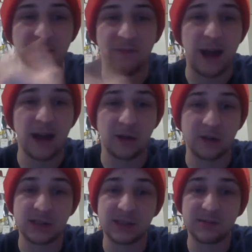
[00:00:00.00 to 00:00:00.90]
be in the
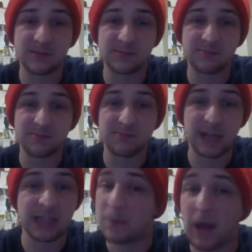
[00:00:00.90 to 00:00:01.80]
finals.
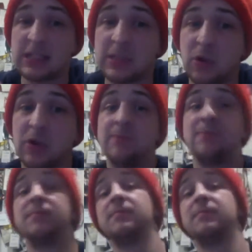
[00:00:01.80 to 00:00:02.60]
It's possible.